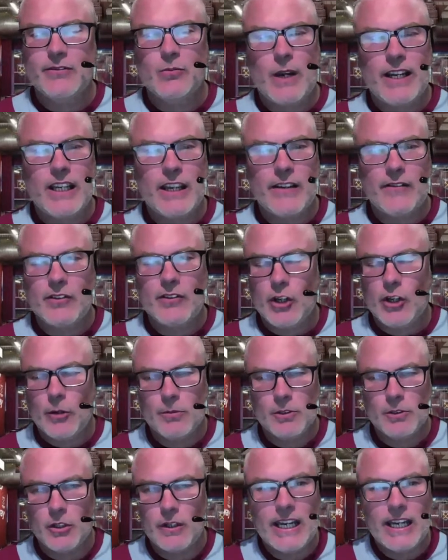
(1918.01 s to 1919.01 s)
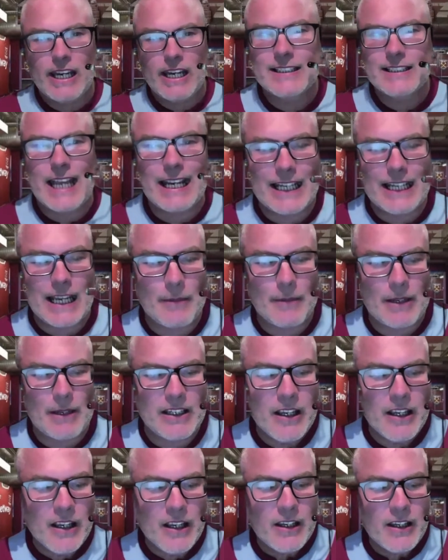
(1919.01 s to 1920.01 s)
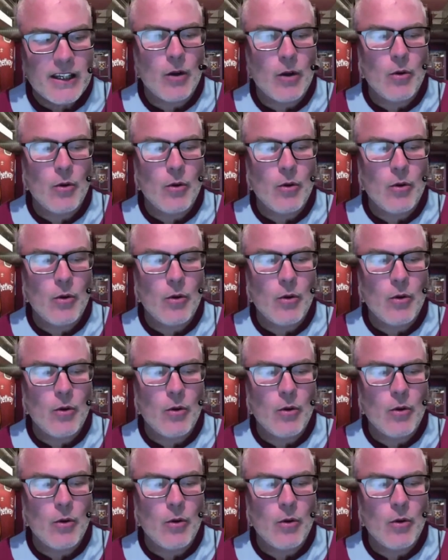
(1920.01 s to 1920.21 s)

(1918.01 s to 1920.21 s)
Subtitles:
when given the opportunity. Exactly. I mean, you